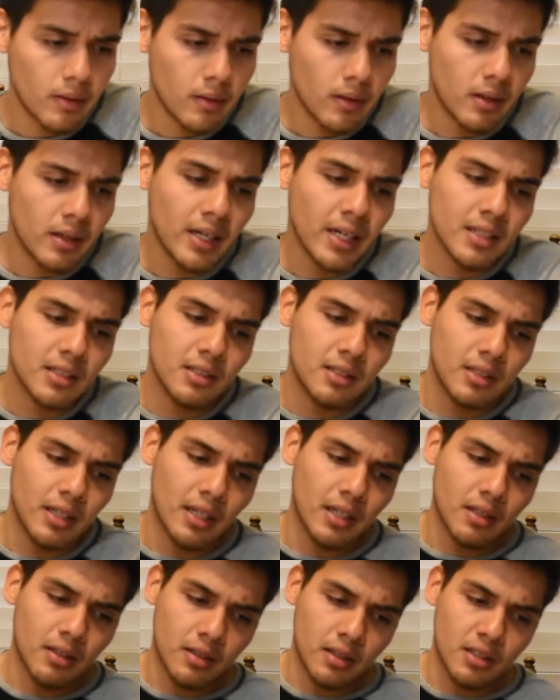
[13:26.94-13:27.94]
next
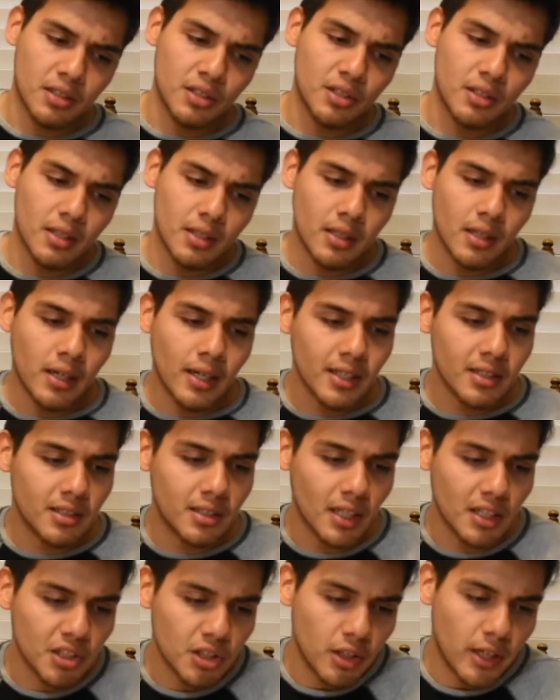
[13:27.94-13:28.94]

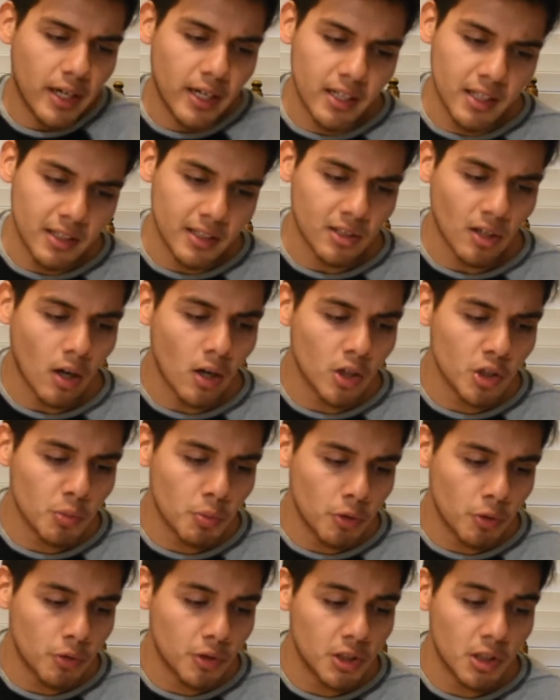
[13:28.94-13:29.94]
section heading is
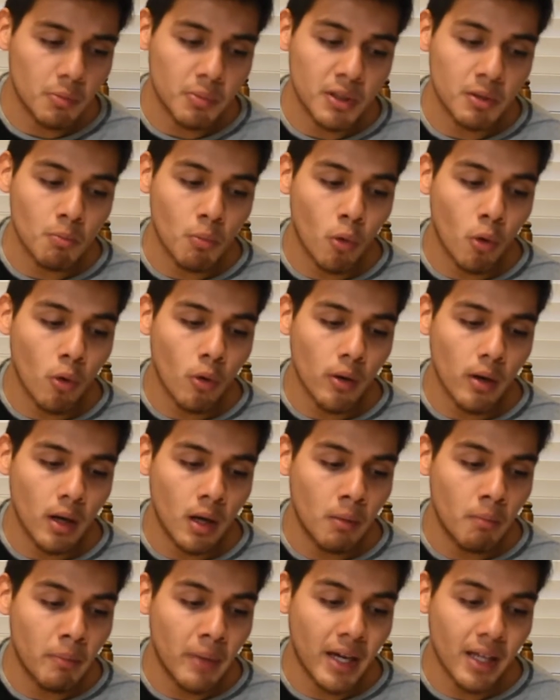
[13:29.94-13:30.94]
entrepreneurship is more
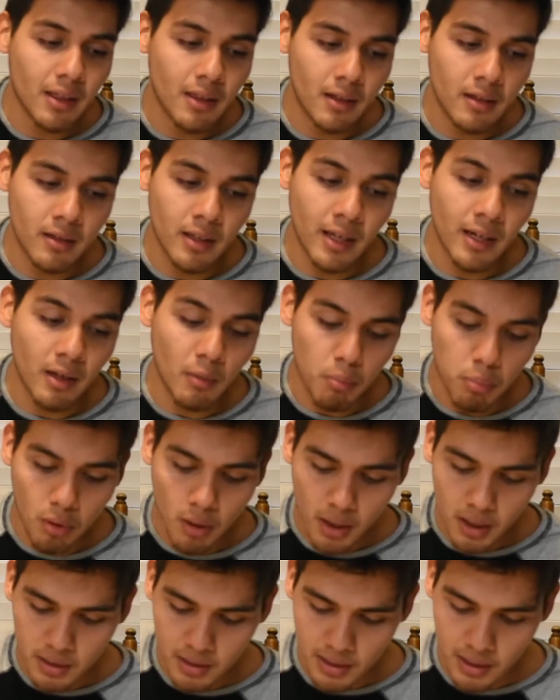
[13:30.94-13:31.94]
a method than a
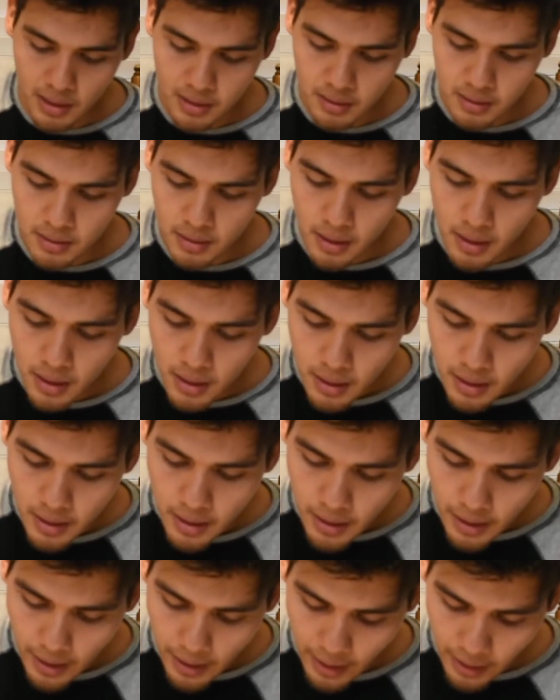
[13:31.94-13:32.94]
process.
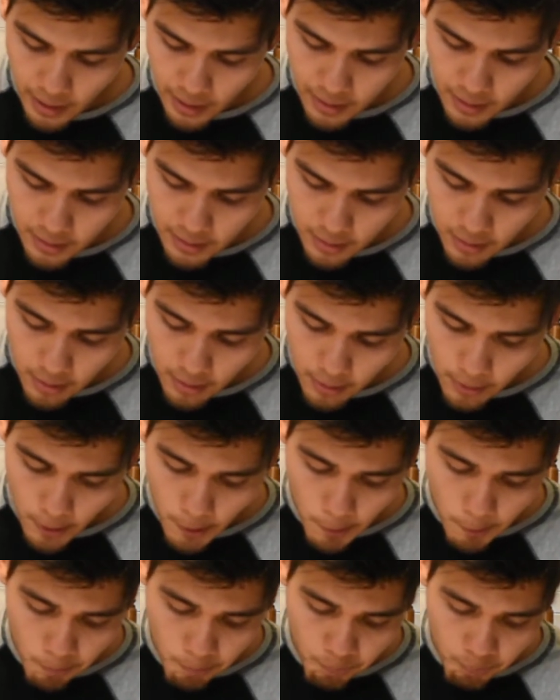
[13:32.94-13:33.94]
And
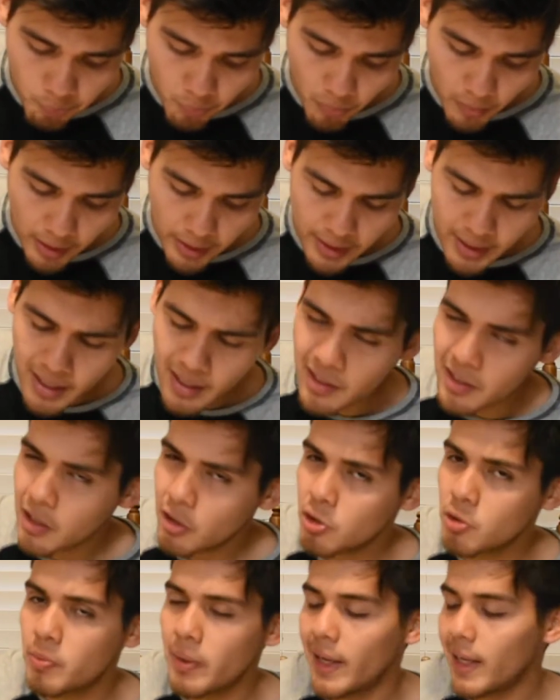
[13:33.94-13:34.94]
it kind of
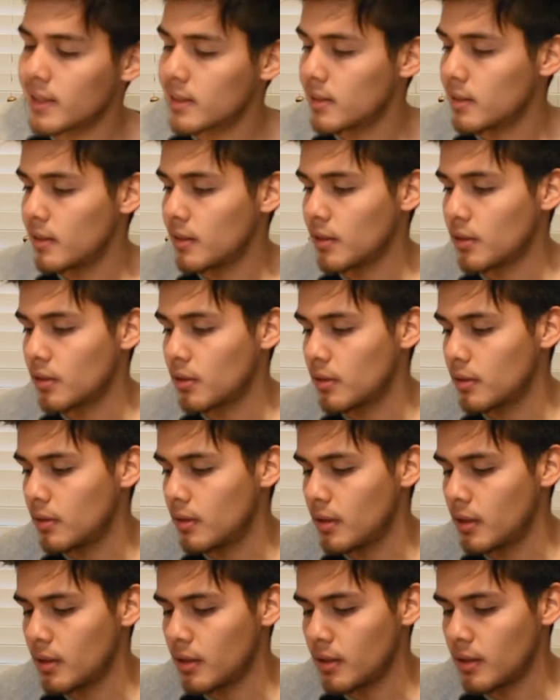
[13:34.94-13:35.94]
goes back to
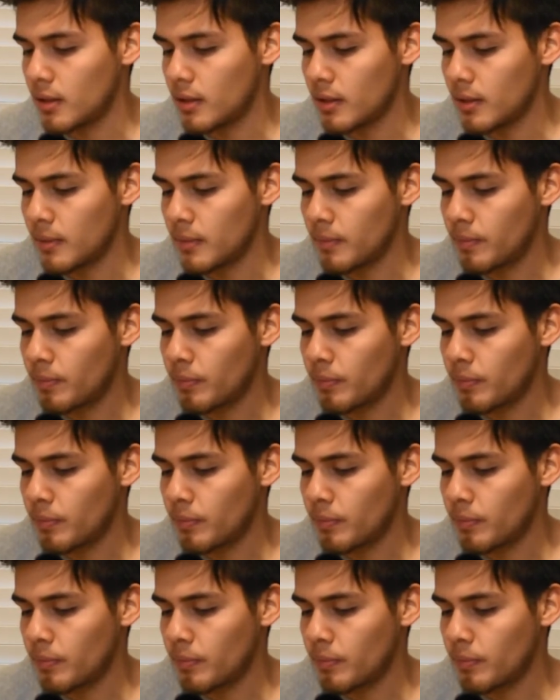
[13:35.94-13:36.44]
the